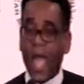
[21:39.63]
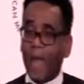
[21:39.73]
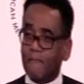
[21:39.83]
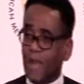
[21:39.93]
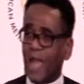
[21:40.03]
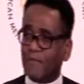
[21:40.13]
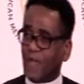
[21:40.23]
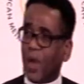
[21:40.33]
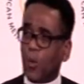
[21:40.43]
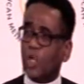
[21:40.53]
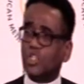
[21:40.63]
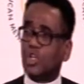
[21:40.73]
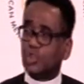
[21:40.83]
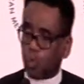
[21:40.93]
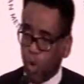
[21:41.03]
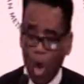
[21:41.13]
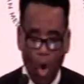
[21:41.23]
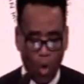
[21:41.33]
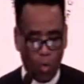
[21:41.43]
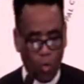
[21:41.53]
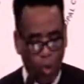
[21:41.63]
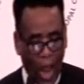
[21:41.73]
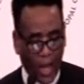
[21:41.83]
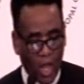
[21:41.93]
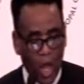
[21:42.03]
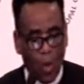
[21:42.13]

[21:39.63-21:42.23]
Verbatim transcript: and make that which is wrong right.